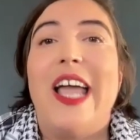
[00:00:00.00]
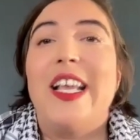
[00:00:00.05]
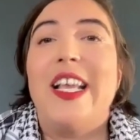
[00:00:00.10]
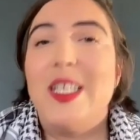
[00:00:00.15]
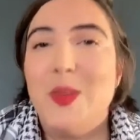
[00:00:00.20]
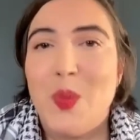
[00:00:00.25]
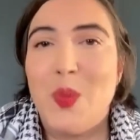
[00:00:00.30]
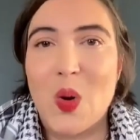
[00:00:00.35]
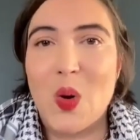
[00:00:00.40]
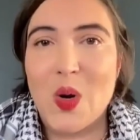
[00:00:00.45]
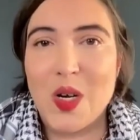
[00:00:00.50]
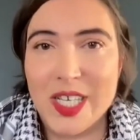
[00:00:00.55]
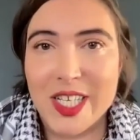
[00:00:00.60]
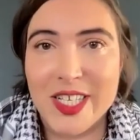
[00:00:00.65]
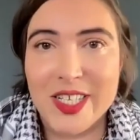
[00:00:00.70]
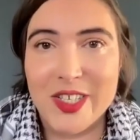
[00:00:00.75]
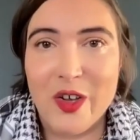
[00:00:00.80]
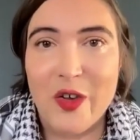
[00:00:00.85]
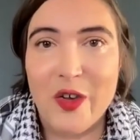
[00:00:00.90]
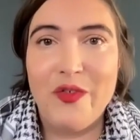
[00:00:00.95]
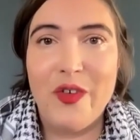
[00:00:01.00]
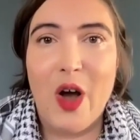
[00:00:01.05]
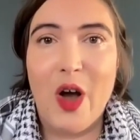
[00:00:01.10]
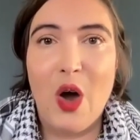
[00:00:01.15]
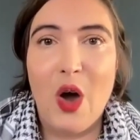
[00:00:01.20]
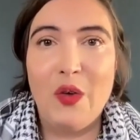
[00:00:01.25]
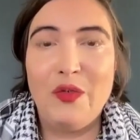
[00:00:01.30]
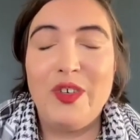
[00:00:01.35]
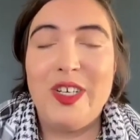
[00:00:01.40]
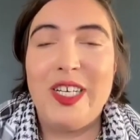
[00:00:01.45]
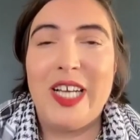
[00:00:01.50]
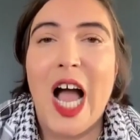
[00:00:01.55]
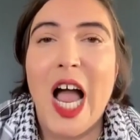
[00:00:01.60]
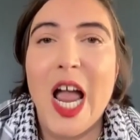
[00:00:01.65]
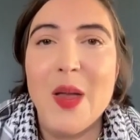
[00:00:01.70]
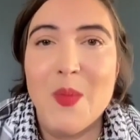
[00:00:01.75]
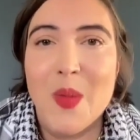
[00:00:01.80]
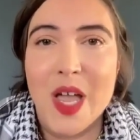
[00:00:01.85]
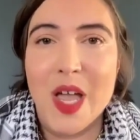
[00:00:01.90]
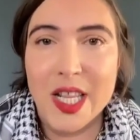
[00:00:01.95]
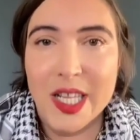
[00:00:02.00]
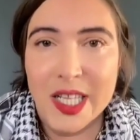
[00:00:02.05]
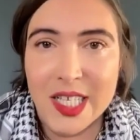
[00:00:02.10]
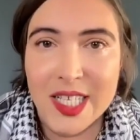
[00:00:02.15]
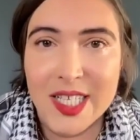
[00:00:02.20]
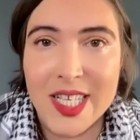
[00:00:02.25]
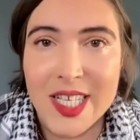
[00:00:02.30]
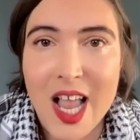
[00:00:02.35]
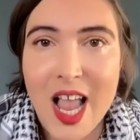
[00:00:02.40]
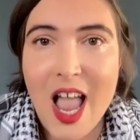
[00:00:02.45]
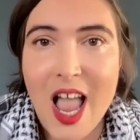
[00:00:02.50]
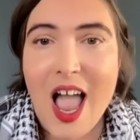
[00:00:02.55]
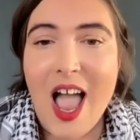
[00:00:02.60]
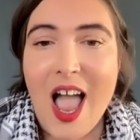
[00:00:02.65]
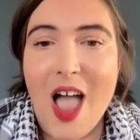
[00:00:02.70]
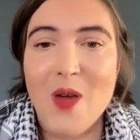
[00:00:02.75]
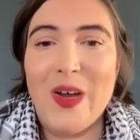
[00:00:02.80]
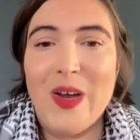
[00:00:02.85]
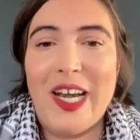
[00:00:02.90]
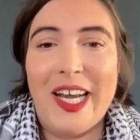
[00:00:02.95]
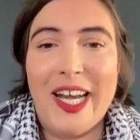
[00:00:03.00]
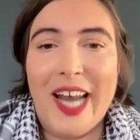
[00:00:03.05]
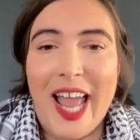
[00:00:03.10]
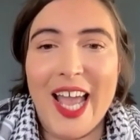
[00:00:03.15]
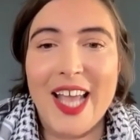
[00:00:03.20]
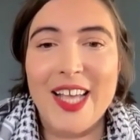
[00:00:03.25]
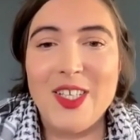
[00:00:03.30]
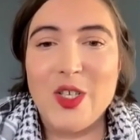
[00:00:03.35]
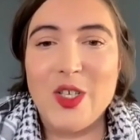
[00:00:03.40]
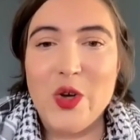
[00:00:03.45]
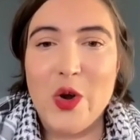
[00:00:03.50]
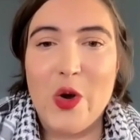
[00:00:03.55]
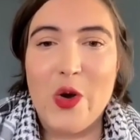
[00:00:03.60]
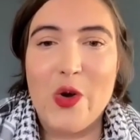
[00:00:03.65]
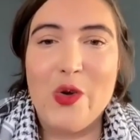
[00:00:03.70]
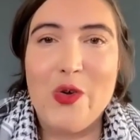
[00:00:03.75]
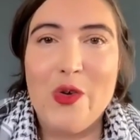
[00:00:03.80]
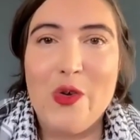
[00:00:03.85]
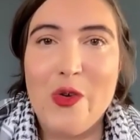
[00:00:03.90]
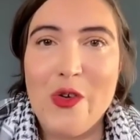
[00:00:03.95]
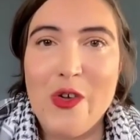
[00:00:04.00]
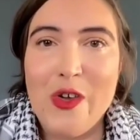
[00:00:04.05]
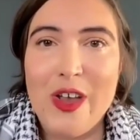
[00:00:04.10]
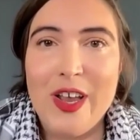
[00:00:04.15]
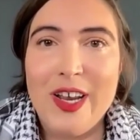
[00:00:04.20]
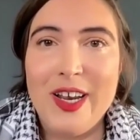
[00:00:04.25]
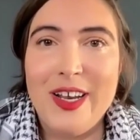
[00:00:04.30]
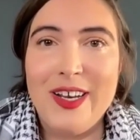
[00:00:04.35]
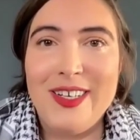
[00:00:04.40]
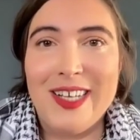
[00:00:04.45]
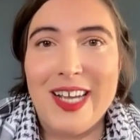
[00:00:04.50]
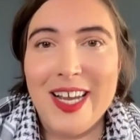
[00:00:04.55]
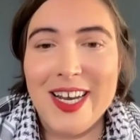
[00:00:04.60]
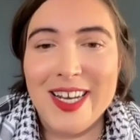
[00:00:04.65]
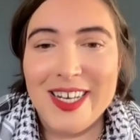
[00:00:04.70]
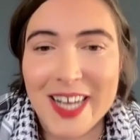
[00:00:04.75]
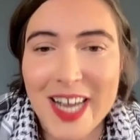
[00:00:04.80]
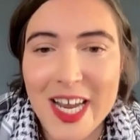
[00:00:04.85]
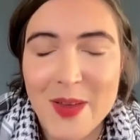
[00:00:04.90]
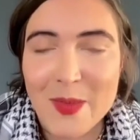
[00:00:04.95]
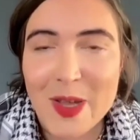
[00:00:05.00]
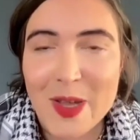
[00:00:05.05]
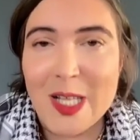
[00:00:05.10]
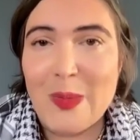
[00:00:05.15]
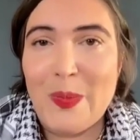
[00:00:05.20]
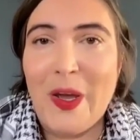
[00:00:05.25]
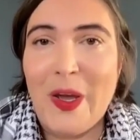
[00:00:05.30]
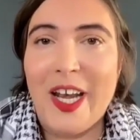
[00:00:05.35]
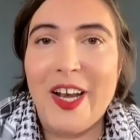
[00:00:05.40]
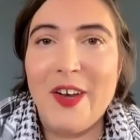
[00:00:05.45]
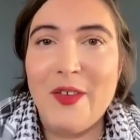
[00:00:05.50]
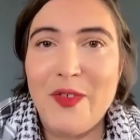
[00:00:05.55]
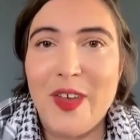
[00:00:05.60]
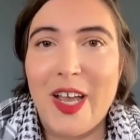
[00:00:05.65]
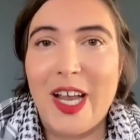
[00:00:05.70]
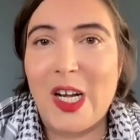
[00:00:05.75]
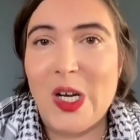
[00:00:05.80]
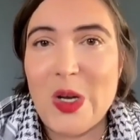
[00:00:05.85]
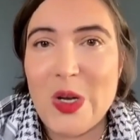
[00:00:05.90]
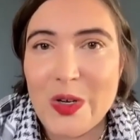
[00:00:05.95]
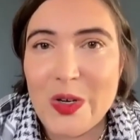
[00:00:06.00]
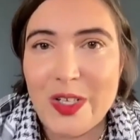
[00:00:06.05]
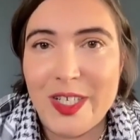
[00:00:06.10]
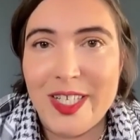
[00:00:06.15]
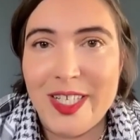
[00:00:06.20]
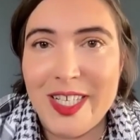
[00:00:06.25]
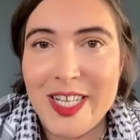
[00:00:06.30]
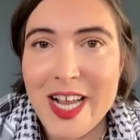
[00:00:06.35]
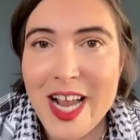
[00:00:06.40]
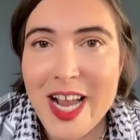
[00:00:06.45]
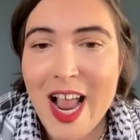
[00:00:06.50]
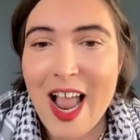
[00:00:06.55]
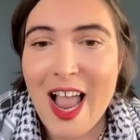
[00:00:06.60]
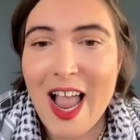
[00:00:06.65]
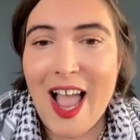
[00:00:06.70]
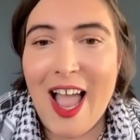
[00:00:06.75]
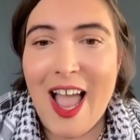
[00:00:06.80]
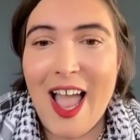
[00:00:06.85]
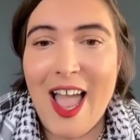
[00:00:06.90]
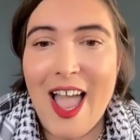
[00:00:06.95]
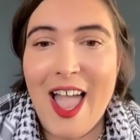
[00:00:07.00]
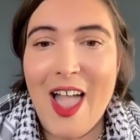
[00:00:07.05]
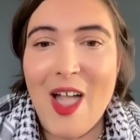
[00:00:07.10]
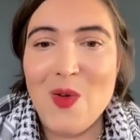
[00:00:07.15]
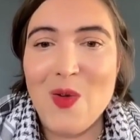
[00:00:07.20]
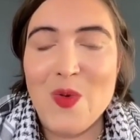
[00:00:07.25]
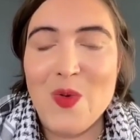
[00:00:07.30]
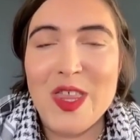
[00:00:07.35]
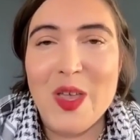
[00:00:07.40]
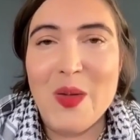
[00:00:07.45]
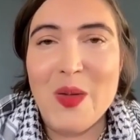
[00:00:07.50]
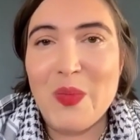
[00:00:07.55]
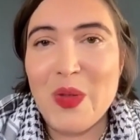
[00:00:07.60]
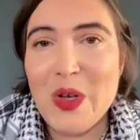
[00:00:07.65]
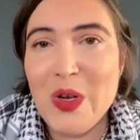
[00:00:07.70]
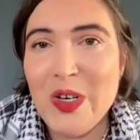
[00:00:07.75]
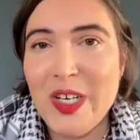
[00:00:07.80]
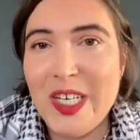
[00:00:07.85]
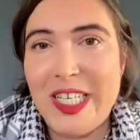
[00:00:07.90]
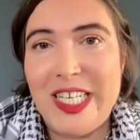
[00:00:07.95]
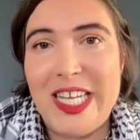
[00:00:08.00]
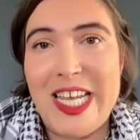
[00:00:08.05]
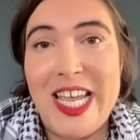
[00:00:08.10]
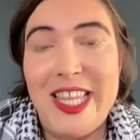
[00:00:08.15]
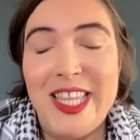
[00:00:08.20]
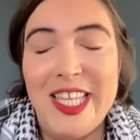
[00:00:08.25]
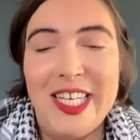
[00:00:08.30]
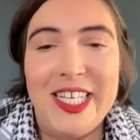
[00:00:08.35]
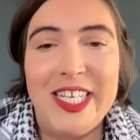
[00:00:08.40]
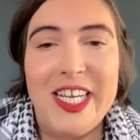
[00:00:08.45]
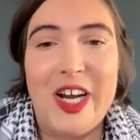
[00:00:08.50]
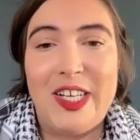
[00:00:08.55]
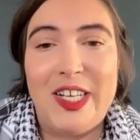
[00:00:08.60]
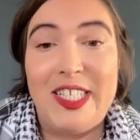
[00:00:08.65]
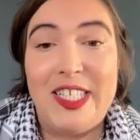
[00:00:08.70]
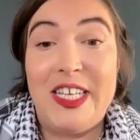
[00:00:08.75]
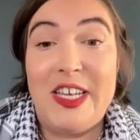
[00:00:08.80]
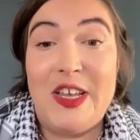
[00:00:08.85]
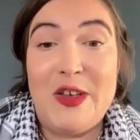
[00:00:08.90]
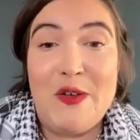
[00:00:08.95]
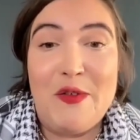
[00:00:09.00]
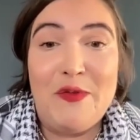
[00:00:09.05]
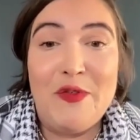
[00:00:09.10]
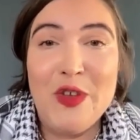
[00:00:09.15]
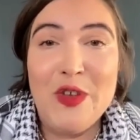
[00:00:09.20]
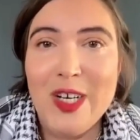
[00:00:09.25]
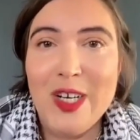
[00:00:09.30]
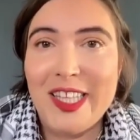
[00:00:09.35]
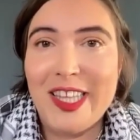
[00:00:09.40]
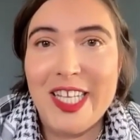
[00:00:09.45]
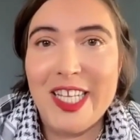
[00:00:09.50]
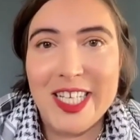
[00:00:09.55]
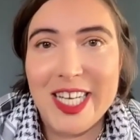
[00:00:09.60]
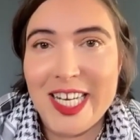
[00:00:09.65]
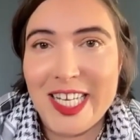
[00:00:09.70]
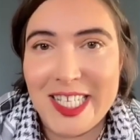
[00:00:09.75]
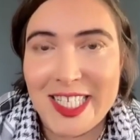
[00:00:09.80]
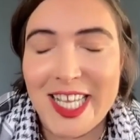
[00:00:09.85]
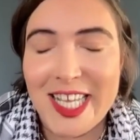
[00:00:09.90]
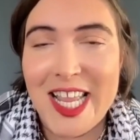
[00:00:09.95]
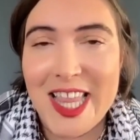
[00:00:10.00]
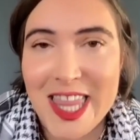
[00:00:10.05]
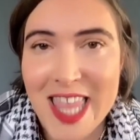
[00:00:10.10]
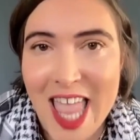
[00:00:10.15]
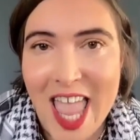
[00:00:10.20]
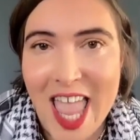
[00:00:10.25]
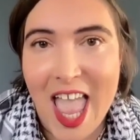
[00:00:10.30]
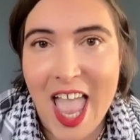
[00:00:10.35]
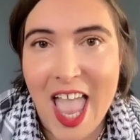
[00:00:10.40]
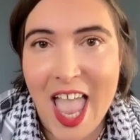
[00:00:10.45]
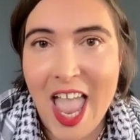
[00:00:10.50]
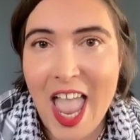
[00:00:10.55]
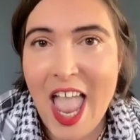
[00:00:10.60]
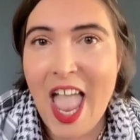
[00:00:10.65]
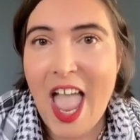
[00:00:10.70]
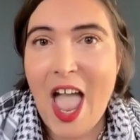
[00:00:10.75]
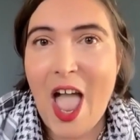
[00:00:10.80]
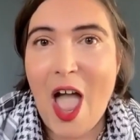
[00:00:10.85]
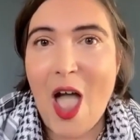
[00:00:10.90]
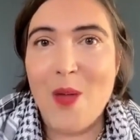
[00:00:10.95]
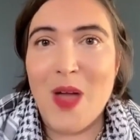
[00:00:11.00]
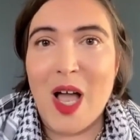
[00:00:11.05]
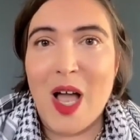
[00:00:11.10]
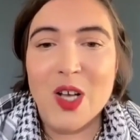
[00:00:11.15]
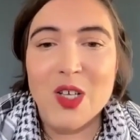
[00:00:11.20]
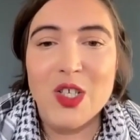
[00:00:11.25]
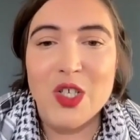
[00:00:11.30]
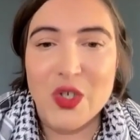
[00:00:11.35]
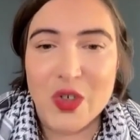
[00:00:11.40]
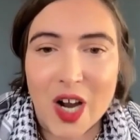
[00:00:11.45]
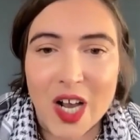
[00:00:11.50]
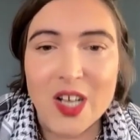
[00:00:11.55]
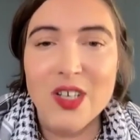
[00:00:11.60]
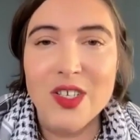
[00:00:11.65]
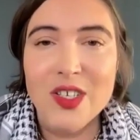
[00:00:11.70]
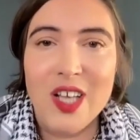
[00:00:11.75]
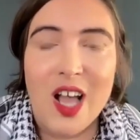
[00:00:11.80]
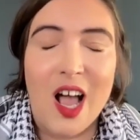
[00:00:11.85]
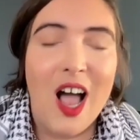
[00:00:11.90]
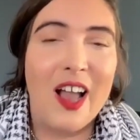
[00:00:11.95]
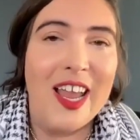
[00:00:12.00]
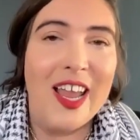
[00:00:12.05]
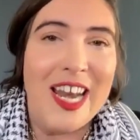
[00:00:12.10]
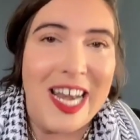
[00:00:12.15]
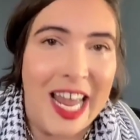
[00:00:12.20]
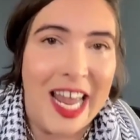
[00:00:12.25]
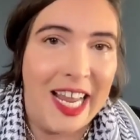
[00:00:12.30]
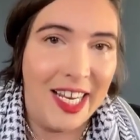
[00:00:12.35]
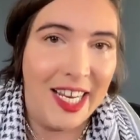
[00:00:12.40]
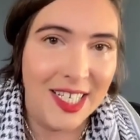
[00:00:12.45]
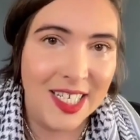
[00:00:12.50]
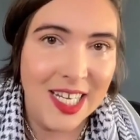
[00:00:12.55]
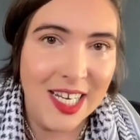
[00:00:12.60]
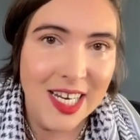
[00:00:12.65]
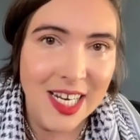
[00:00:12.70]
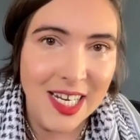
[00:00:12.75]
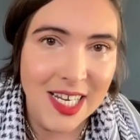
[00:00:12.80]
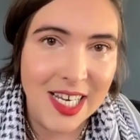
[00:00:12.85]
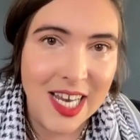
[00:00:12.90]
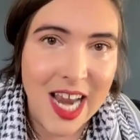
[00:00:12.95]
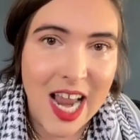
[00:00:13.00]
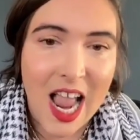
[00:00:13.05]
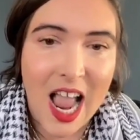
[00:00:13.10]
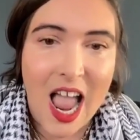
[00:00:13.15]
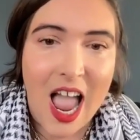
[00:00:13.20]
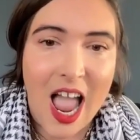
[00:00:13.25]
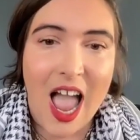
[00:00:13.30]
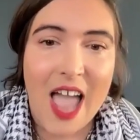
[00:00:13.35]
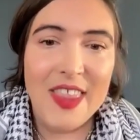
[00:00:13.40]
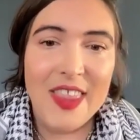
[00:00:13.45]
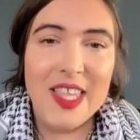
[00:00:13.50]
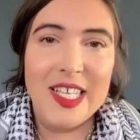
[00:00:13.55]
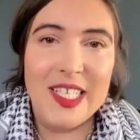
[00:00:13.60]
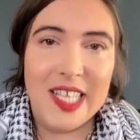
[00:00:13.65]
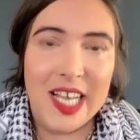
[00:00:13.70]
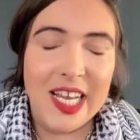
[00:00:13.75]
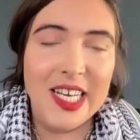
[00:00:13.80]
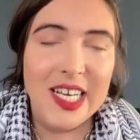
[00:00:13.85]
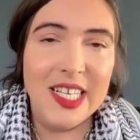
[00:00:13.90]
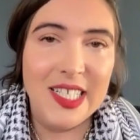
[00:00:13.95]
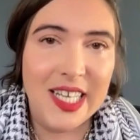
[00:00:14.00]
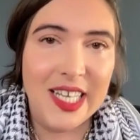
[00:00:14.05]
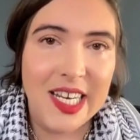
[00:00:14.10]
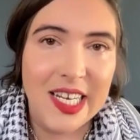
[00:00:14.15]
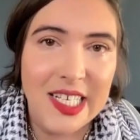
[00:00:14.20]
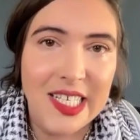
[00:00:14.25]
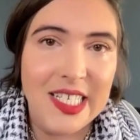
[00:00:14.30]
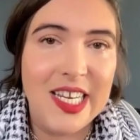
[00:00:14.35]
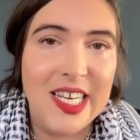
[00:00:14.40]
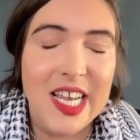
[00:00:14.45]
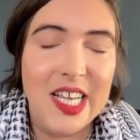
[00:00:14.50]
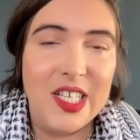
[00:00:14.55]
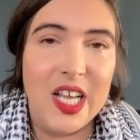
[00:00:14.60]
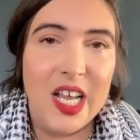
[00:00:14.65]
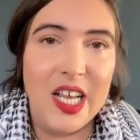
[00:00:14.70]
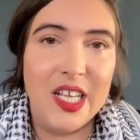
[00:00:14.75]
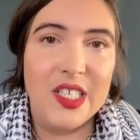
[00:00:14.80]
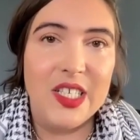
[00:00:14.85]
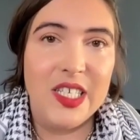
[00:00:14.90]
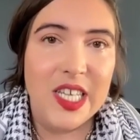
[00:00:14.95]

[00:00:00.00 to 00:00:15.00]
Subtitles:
exporters of diamonds when it has no diamonds, but in fact loots with impunity in the DRC, fueling the genocide there. Our struggles are connected, and the Zionist entity is